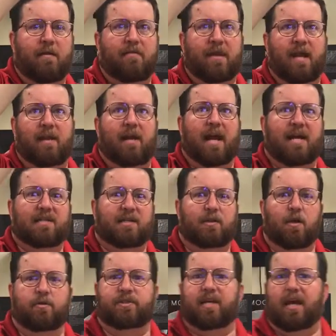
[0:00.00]
Then as it
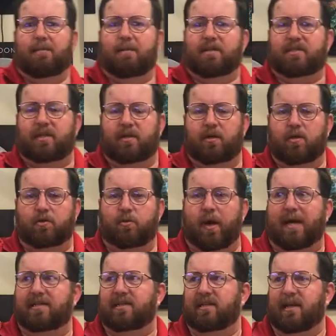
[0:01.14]
goes gibbous, it goes
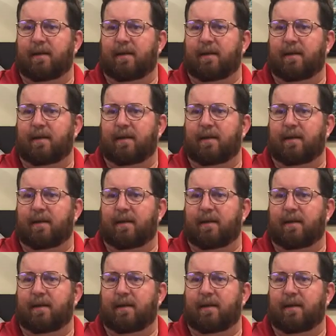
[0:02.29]
waxing